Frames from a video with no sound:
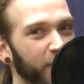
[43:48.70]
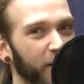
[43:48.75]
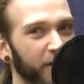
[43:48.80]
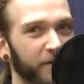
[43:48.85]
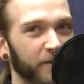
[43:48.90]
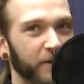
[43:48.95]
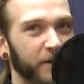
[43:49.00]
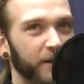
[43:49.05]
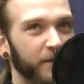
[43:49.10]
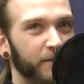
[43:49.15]

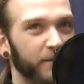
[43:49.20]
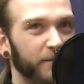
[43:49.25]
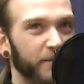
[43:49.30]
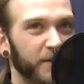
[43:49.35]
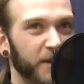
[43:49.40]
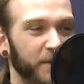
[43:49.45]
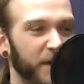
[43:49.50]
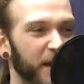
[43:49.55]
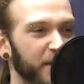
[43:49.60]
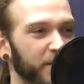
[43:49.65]
roughly,
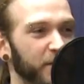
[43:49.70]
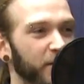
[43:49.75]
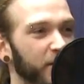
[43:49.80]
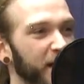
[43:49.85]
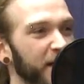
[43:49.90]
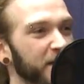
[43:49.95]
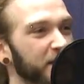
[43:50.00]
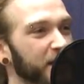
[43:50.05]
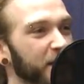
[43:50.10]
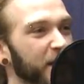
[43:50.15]
sometimes a little
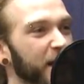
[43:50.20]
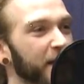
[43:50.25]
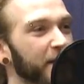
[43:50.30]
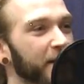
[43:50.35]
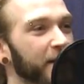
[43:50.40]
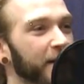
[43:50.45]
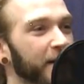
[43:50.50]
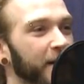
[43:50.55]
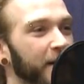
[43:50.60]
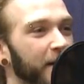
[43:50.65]
less than that.
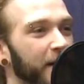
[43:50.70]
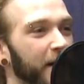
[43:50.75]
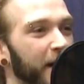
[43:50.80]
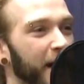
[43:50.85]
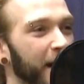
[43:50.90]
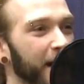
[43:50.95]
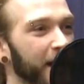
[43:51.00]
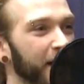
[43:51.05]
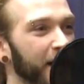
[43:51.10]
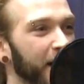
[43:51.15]

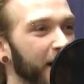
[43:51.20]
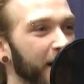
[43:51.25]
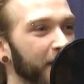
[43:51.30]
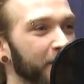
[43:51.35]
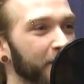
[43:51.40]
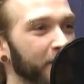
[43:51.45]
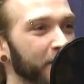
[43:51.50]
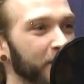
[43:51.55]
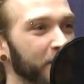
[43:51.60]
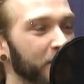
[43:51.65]
And
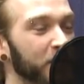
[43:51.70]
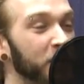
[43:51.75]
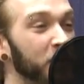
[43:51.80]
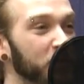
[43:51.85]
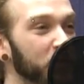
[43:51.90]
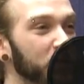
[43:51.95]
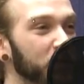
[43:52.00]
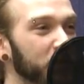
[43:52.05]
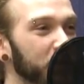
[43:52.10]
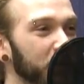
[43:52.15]
you
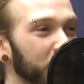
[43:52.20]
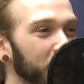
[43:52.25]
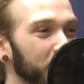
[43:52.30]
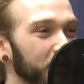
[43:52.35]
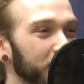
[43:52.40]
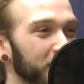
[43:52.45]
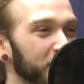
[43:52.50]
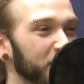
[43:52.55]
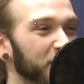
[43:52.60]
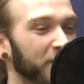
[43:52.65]
use
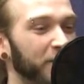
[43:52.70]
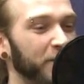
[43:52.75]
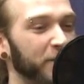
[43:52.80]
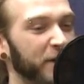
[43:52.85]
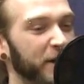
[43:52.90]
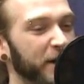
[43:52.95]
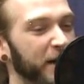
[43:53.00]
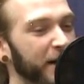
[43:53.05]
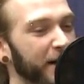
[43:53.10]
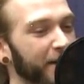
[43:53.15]
those. So if you
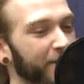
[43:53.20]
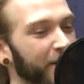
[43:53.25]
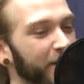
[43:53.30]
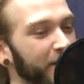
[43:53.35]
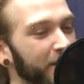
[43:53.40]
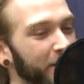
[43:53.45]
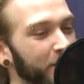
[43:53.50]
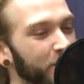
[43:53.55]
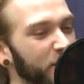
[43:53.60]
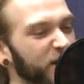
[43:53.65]
look at any of our
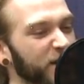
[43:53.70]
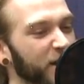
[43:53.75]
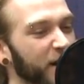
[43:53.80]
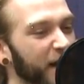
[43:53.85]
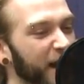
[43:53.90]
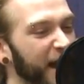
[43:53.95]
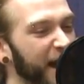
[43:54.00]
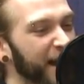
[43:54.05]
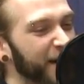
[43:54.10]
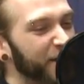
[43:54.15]
dishes
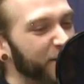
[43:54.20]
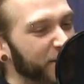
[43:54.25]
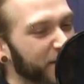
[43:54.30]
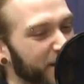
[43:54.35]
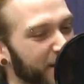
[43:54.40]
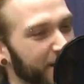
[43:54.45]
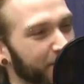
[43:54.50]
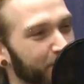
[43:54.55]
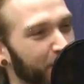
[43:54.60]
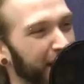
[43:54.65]
online, you'll
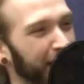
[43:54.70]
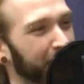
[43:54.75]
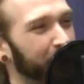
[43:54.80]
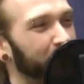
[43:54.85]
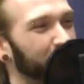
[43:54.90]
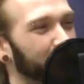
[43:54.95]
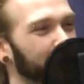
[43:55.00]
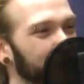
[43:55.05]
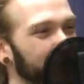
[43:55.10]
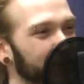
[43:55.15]
see
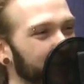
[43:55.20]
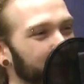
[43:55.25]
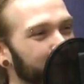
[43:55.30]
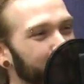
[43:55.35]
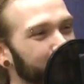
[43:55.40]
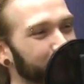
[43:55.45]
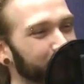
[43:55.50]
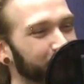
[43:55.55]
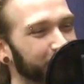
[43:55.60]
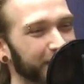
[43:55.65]
microgreens
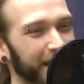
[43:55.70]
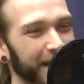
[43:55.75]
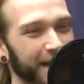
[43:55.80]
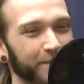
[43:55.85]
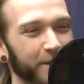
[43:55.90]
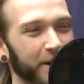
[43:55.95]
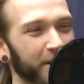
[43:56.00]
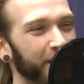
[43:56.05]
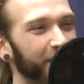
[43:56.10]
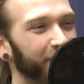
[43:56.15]
on
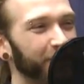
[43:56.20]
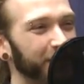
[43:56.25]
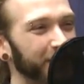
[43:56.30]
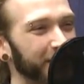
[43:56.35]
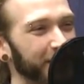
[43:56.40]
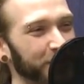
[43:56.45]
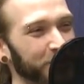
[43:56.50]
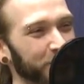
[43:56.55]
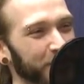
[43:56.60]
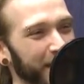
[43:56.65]
damn near every
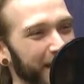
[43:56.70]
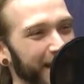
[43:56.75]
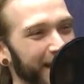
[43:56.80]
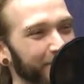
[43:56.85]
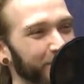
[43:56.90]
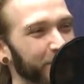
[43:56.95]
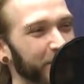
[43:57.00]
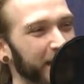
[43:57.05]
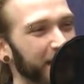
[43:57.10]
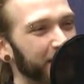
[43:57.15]
dish that
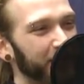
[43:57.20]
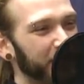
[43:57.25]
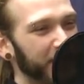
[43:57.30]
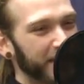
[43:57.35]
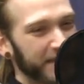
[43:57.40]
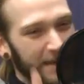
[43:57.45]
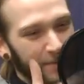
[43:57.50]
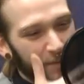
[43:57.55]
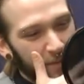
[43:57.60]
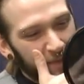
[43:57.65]
I put out,
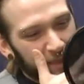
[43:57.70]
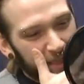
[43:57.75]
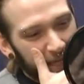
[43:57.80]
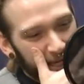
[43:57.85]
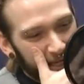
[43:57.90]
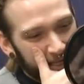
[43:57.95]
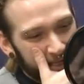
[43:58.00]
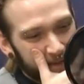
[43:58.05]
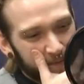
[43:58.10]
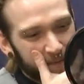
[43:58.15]
because I'm
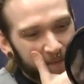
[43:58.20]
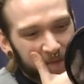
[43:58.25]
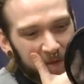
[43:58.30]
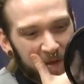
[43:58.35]
obsessed.